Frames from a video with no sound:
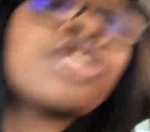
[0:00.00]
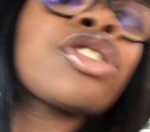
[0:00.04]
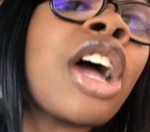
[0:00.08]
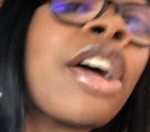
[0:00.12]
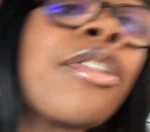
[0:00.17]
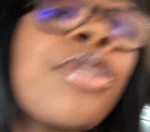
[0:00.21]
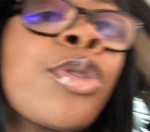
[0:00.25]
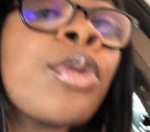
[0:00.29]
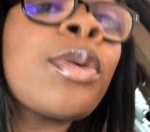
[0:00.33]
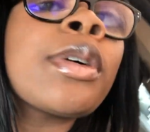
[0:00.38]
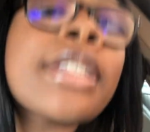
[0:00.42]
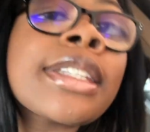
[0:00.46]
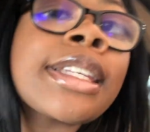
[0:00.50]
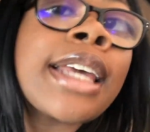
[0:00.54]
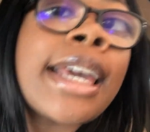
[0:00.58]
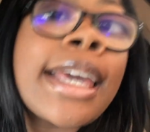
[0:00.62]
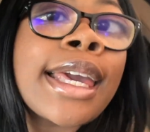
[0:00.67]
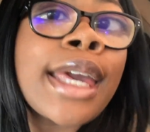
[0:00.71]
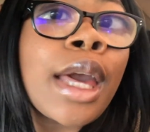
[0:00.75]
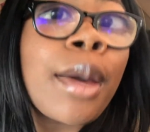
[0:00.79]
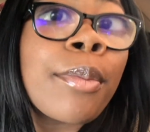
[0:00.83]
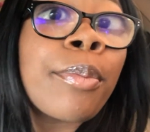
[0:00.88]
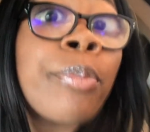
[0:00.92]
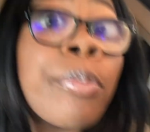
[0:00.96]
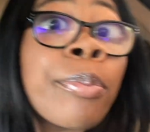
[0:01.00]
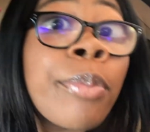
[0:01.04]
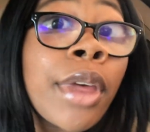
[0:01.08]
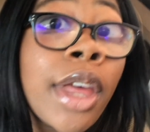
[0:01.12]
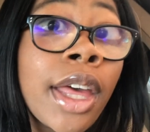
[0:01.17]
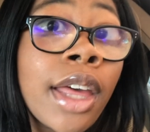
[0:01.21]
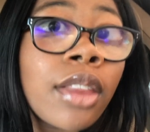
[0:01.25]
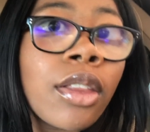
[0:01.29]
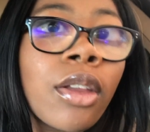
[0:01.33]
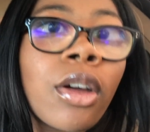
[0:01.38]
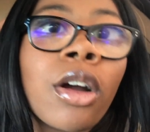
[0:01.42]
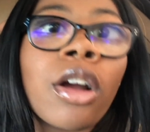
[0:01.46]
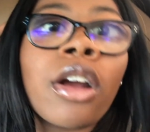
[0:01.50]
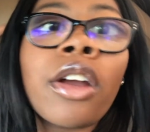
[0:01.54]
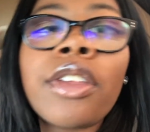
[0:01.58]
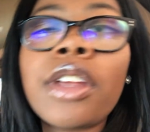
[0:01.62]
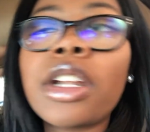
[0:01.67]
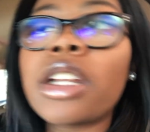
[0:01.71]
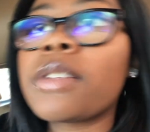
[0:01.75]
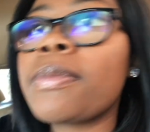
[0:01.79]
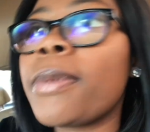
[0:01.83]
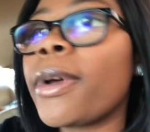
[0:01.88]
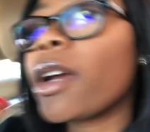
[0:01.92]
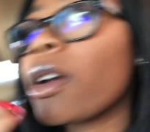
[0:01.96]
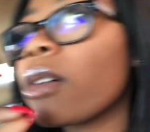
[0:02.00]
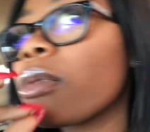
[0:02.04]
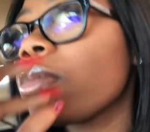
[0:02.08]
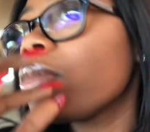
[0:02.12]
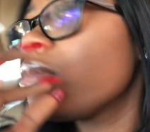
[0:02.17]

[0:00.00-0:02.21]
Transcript: drive through is taking a bit longer than expected